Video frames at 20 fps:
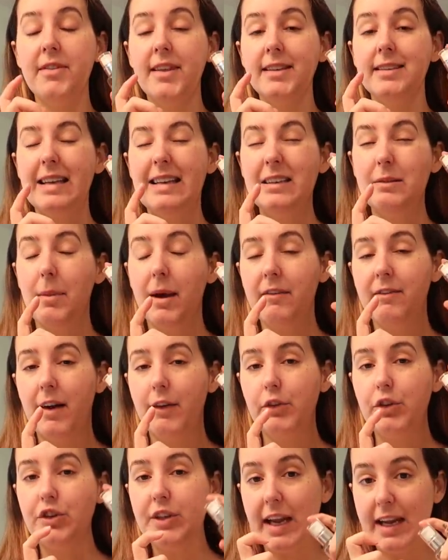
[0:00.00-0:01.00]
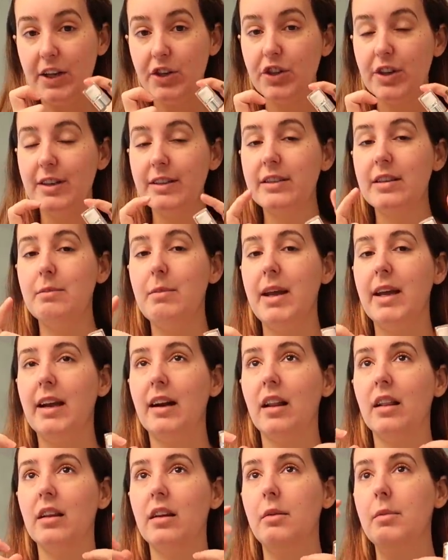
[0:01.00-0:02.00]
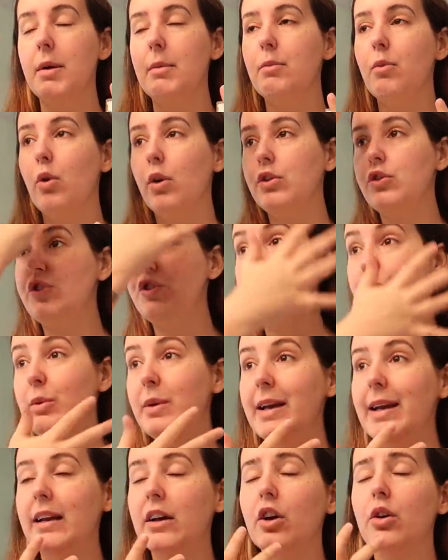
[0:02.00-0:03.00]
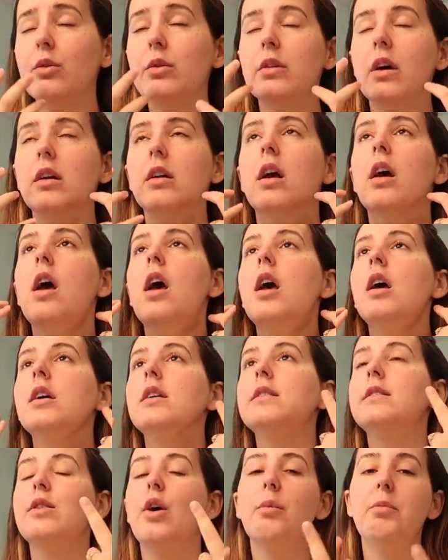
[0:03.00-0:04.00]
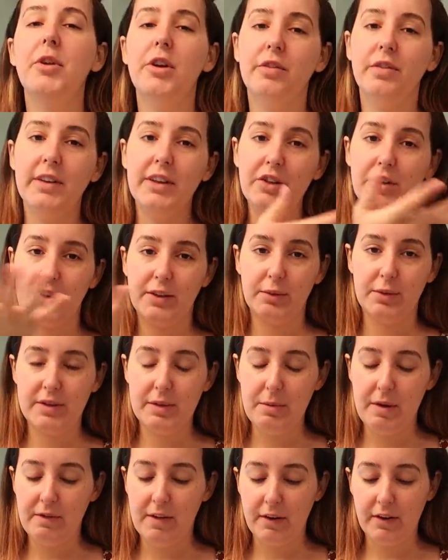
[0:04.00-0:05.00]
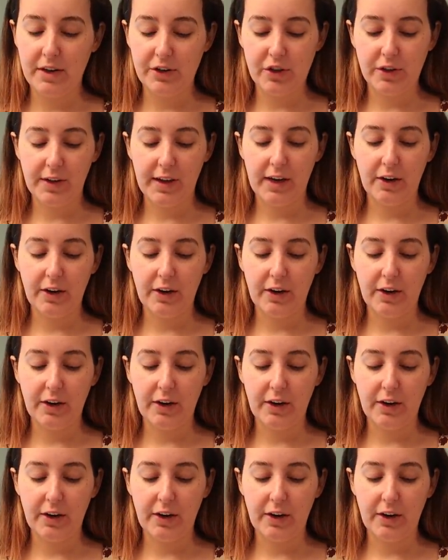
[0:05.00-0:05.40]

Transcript: of this into my foundation to make it a little bit more dewy, and it goes on so beautifully. You guys will see my foundation